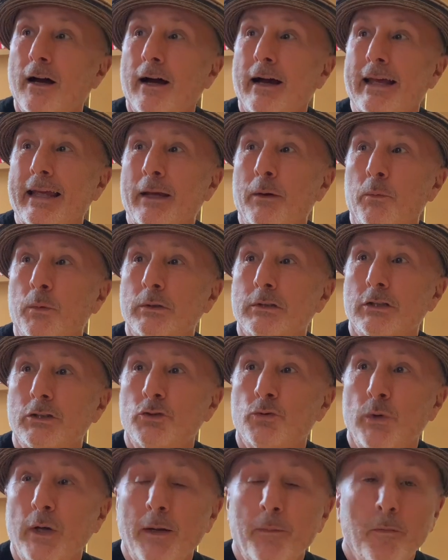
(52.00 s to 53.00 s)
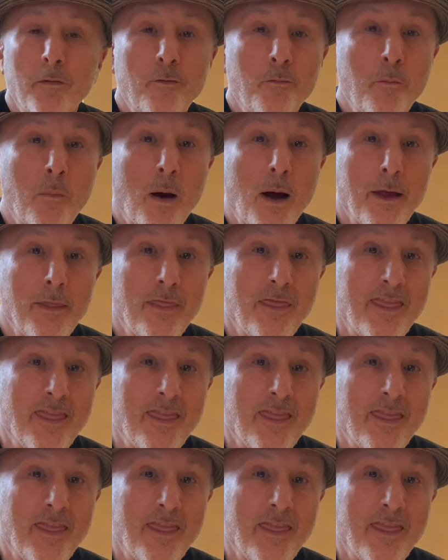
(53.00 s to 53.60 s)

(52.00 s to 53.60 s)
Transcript: It was a dream of mine